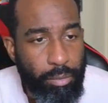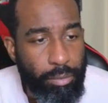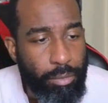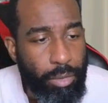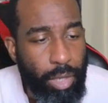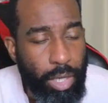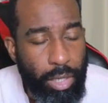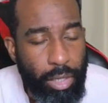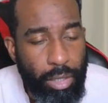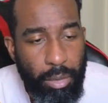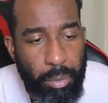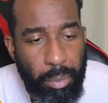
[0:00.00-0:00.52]

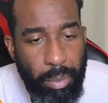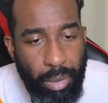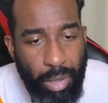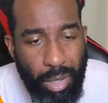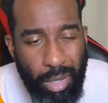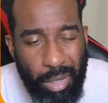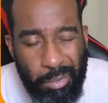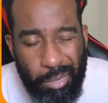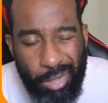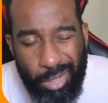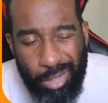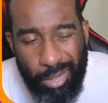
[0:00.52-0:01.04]
write in a
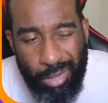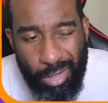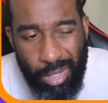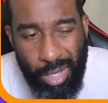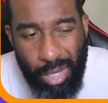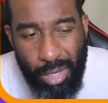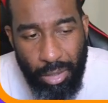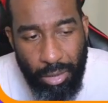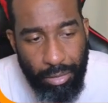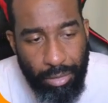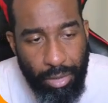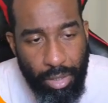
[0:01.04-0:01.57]
prompt and it's not
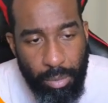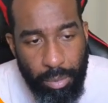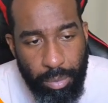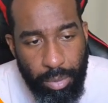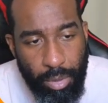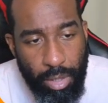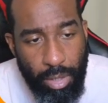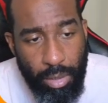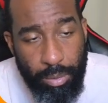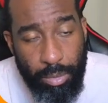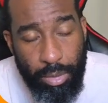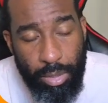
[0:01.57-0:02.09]
a great
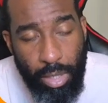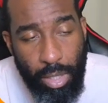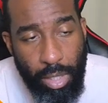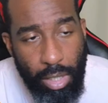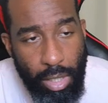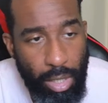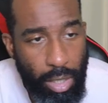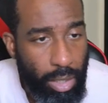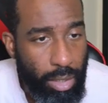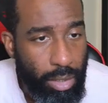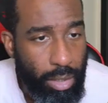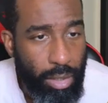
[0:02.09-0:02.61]
prompt,
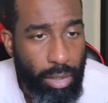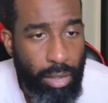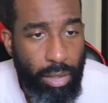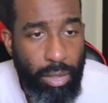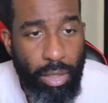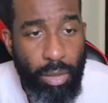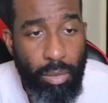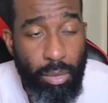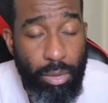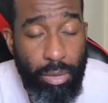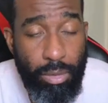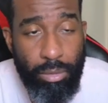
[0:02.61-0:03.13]
and then
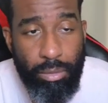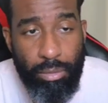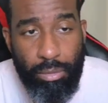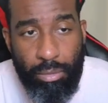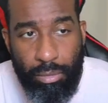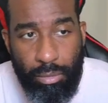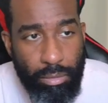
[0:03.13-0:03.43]
they will